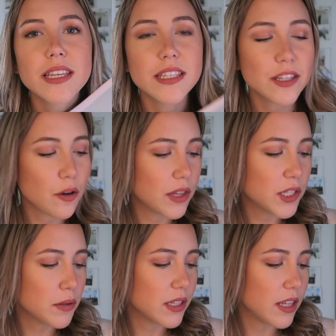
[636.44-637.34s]
So
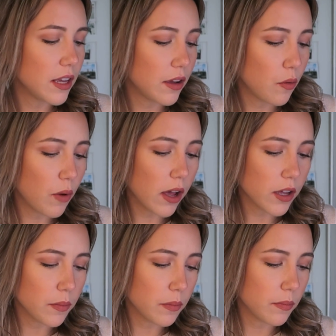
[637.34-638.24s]
this was the
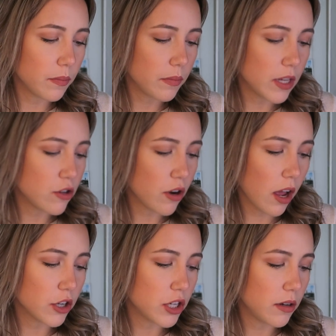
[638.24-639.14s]
welcome
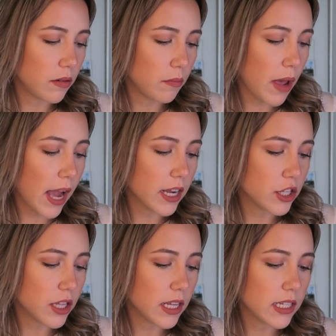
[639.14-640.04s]
introduction
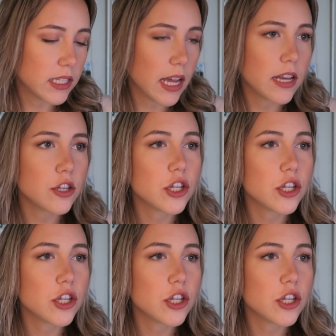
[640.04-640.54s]
package that they had sent.